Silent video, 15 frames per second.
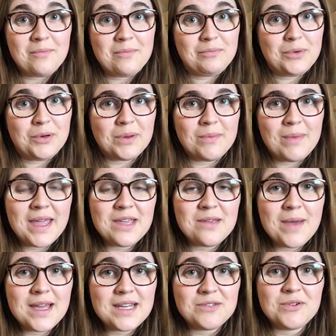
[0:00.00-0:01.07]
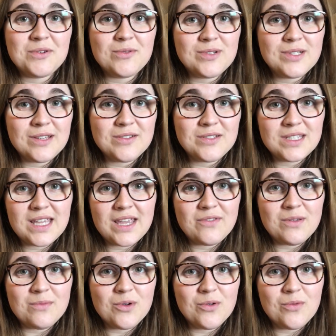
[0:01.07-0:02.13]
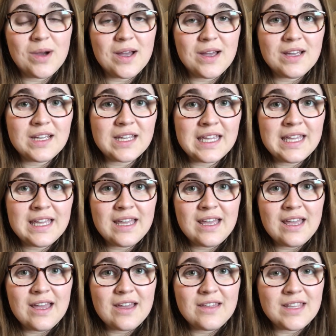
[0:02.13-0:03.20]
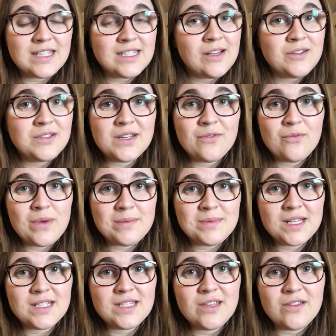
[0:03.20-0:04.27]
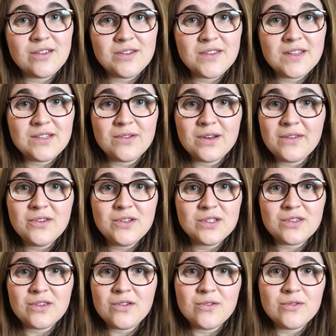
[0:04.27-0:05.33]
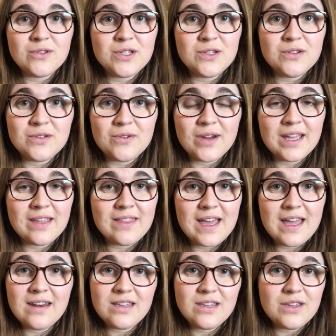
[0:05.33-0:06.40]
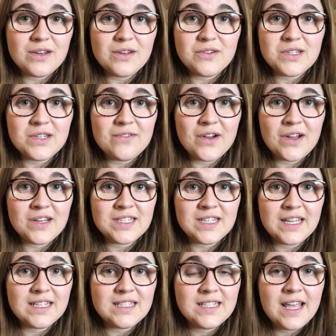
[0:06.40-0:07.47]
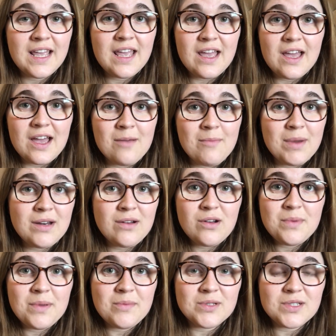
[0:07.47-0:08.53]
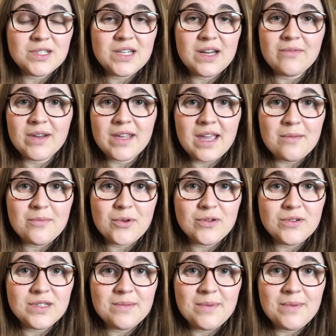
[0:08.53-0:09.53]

probably pay you better and also just give you more work. There's loads of different websites that you can do this on. If you just Google tutoring, then you can usually find it. And a lot of people just generally get approached